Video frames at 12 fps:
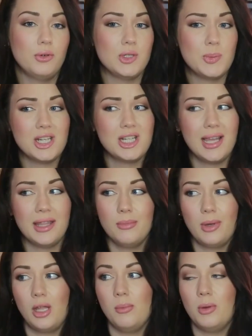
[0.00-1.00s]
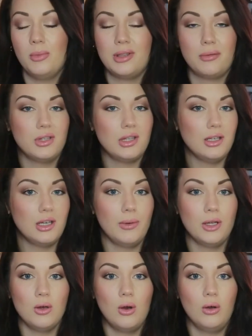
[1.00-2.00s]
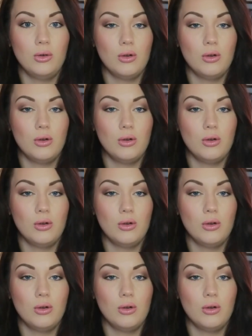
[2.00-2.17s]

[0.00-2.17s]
especially at the moment with everything going on.